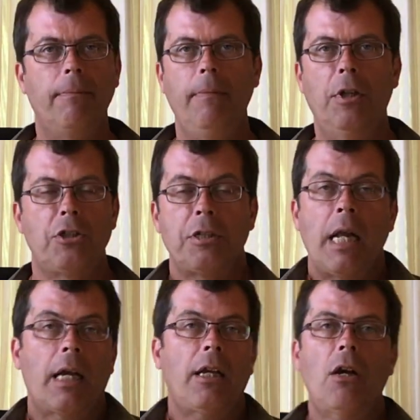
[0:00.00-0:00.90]
you're just
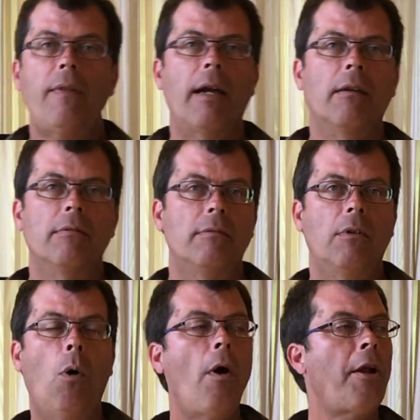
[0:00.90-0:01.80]
not going to go there.
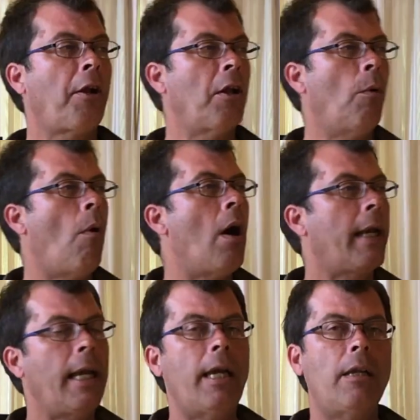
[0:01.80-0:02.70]
Or you're going to
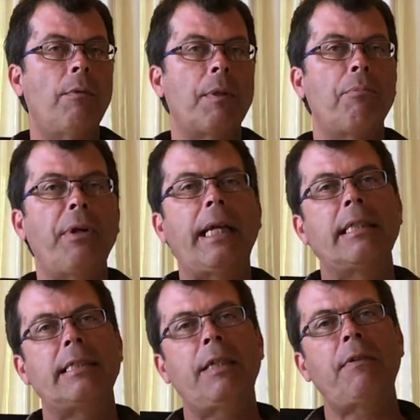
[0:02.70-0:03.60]
walk in with a
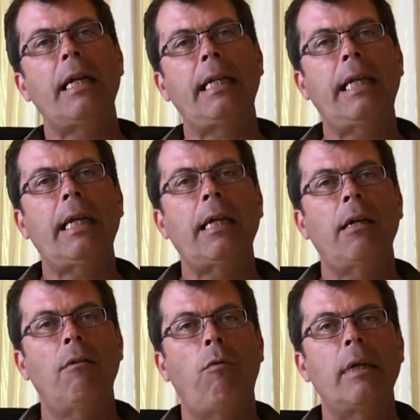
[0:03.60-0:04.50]
preconceived idea
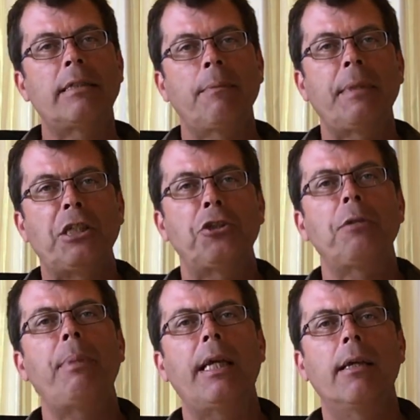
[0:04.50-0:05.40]
of what something
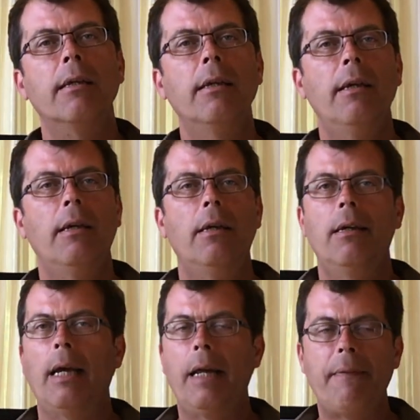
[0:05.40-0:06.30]
should be.
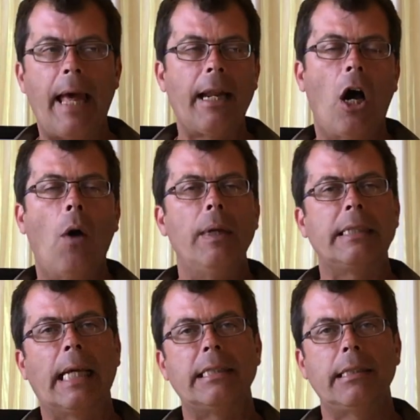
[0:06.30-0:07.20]
And that always
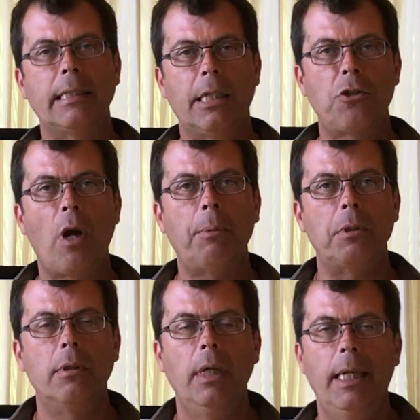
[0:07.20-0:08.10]
gets us into
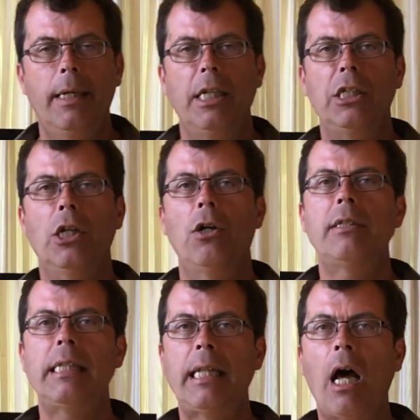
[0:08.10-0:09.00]
trouble.
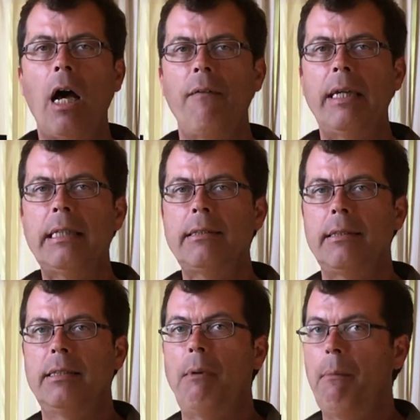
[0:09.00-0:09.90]
Noticing the obvious
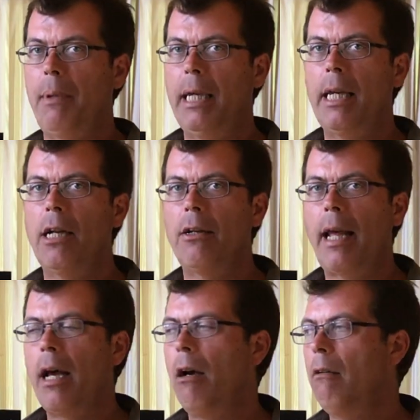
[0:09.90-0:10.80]
is about being here
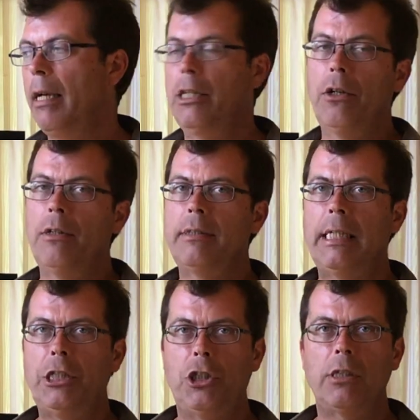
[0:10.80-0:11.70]
now and
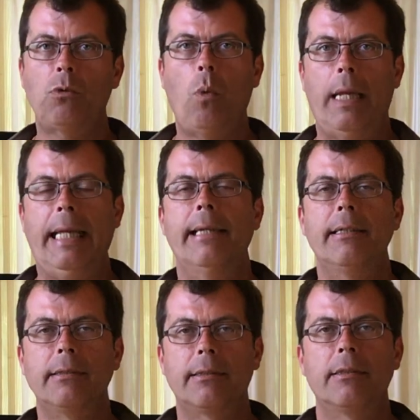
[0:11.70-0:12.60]
noticing just what
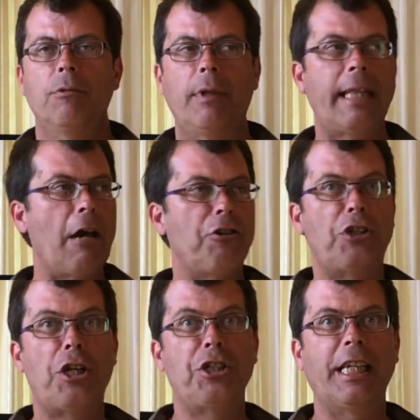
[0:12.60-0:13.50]
is, without
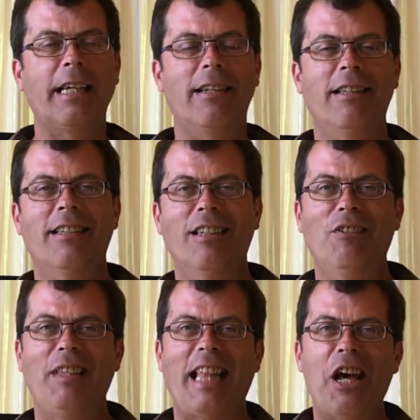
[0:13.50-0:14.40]
judging it,
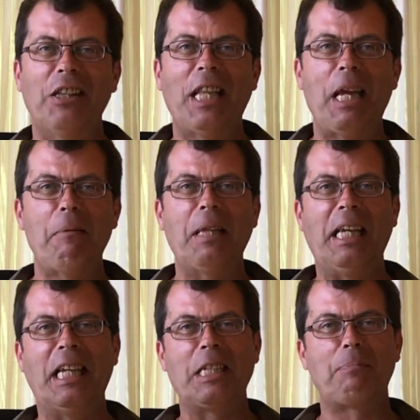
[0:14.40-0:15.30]
without labeling
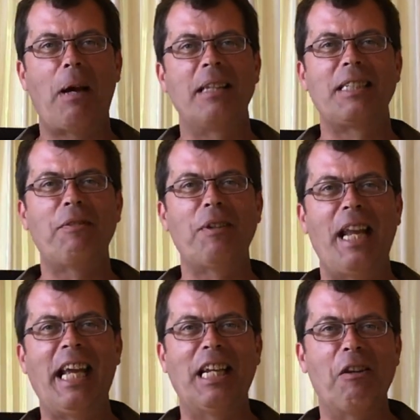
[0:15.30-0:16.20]
it as positive or
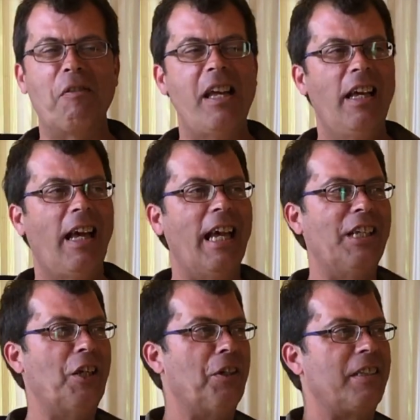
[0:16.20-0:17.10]
negative, and
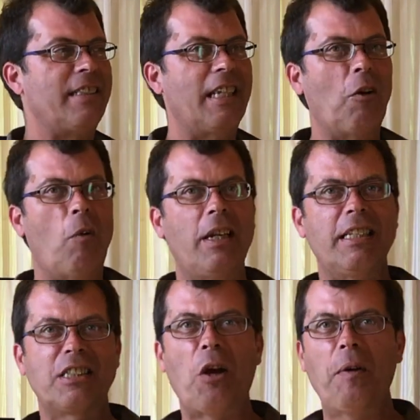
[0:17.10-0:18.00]
noticing what
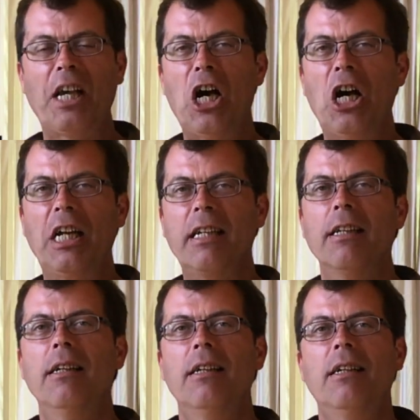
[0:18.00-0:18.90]
is going on.
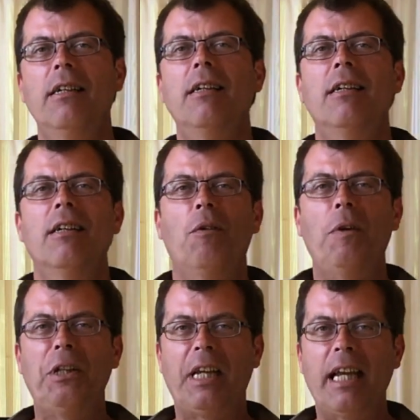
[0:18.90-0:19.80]
When
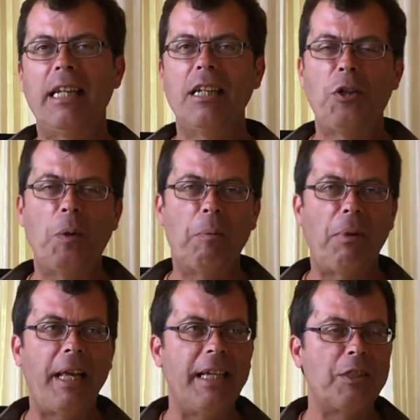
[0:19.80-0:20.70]
you get into a
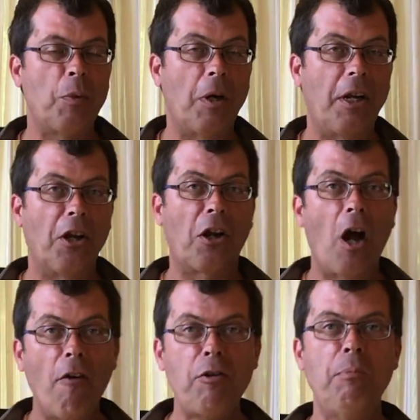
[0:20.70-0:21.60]
place where you're
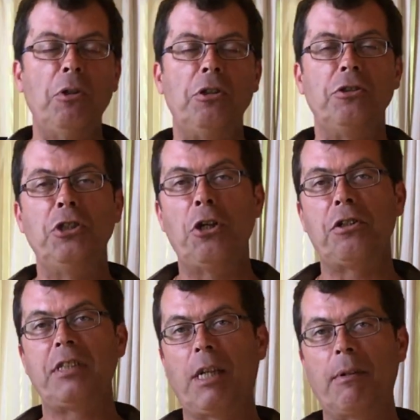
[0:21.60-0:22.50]
comfortable
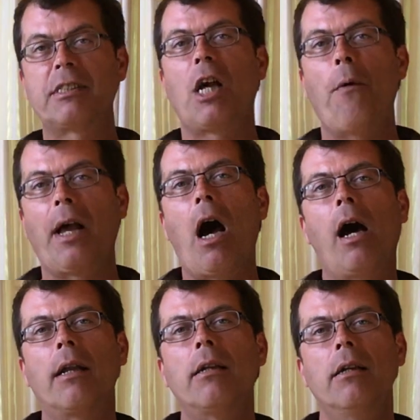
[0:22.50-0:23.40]
noticing what's going on,